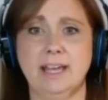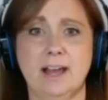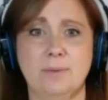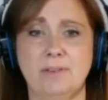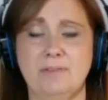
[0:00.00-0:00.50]

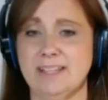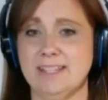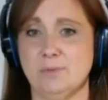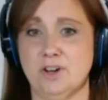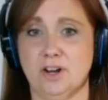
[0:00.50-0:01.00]
I've had
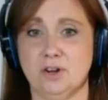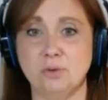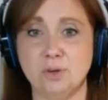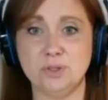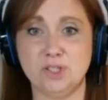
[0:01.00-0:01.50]
someone on a
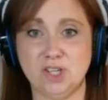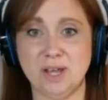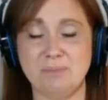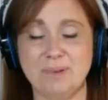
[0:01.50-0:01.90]
cruise ship.